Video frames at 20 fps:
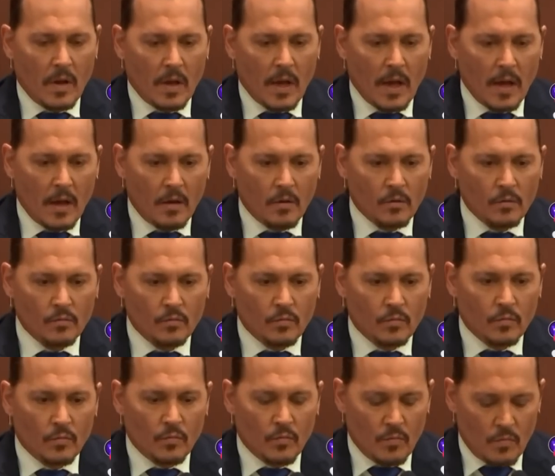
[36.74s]
how
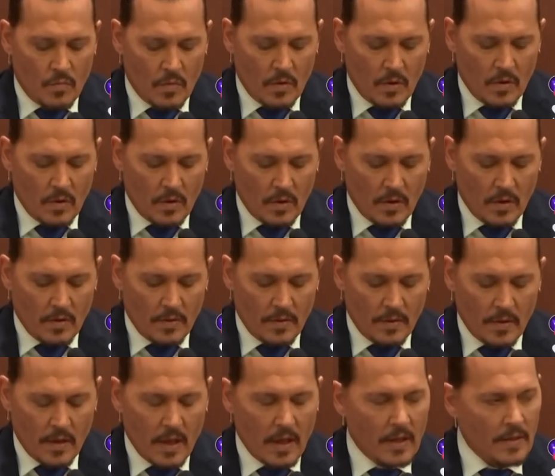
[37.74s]

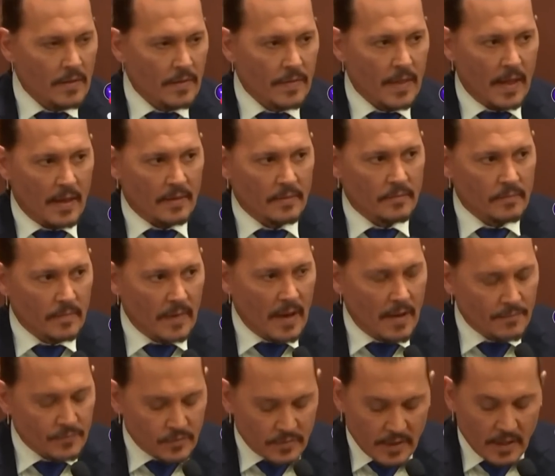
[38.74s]
that
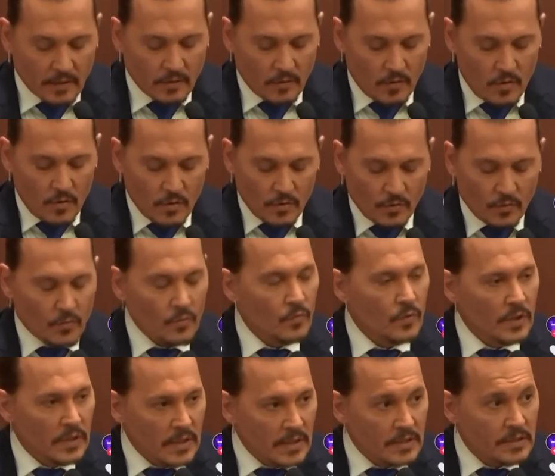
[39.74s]
after that long
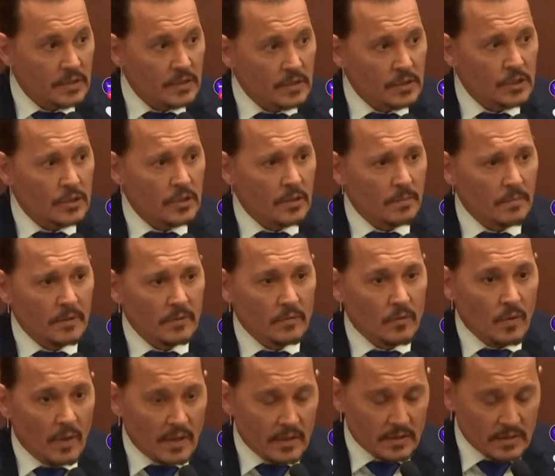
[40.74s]
relationship and
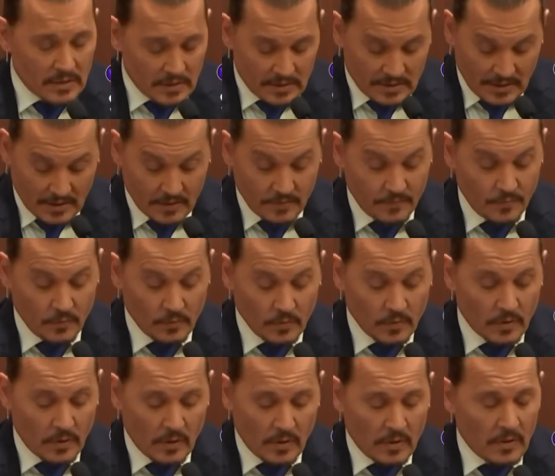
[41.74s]
quite a successful
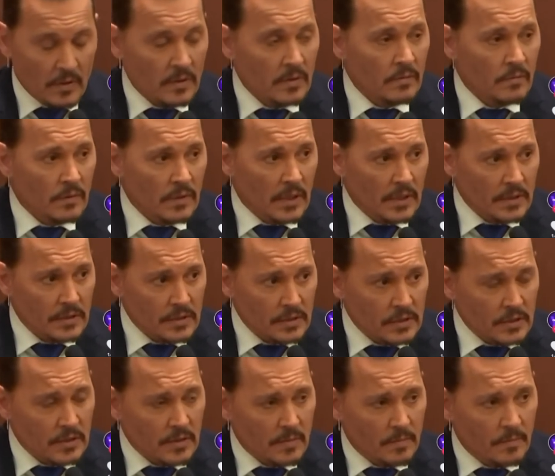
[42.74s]

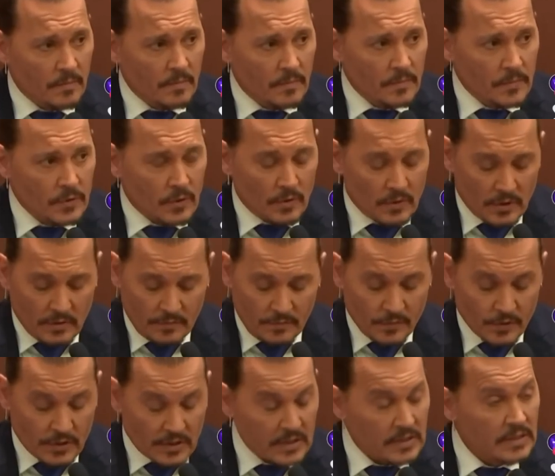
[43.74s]
relationship, certainly for
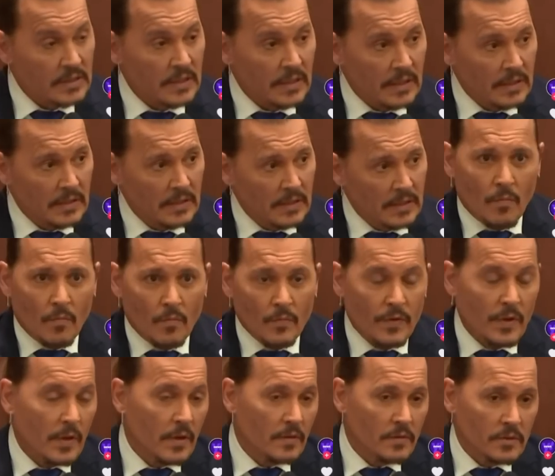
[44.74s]
Disney, but
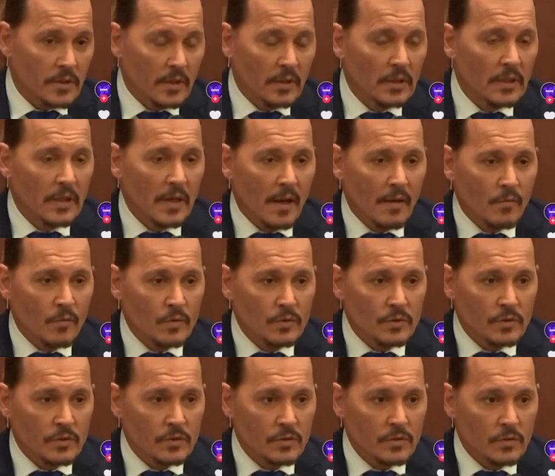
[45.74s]
that suddenly I
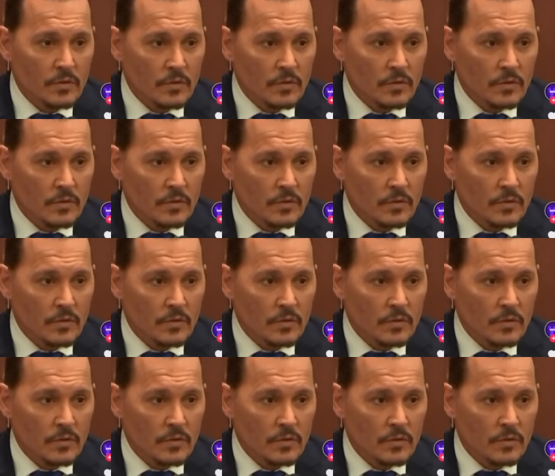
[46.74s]
was